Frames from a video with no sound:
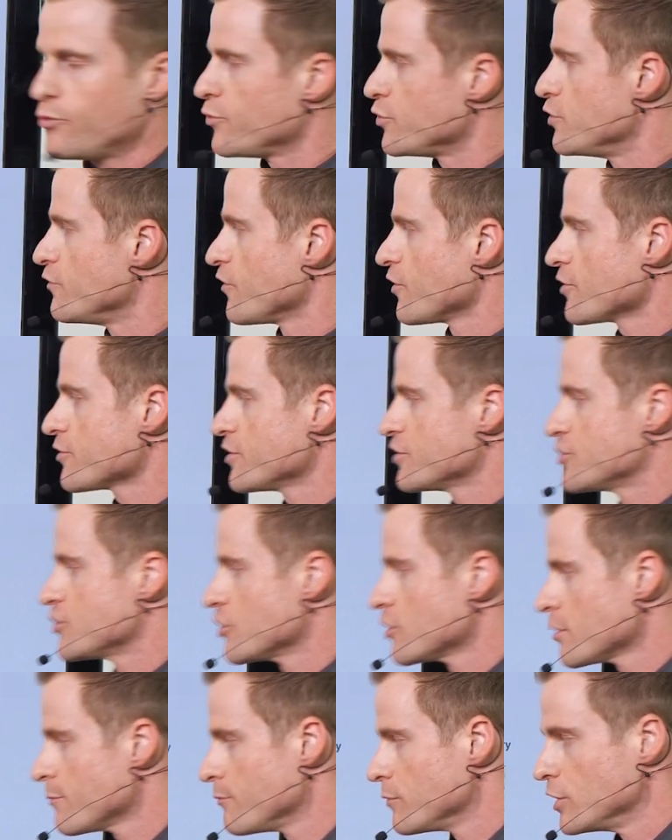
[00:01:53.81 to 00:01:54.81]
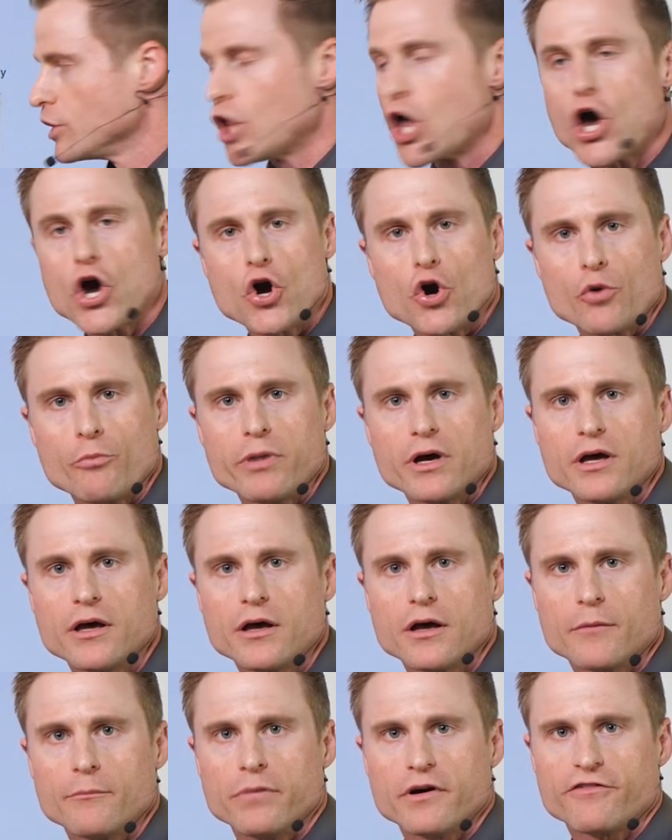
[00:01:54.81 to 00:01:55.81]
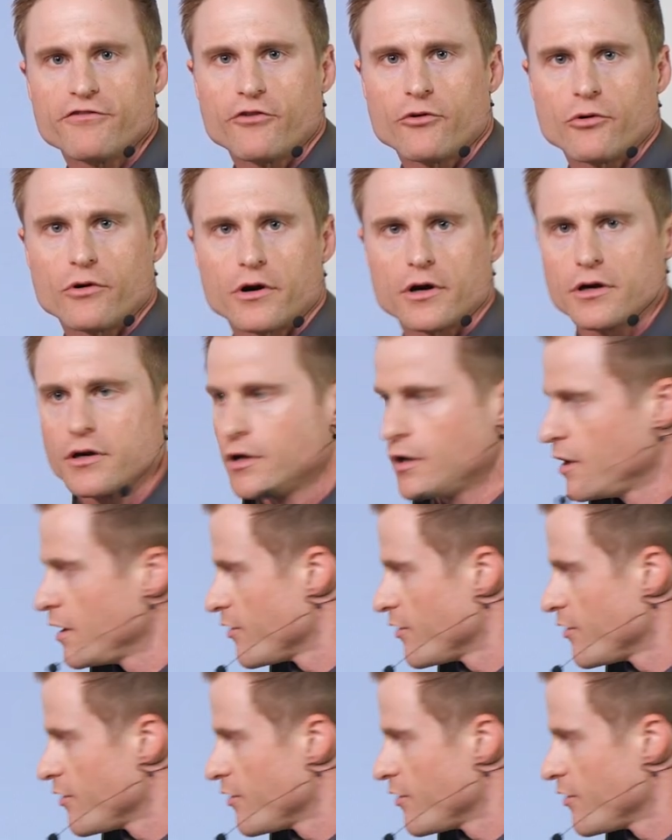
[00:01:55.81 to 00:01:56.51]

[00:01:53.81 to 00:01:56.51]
You've heard the term lobe before.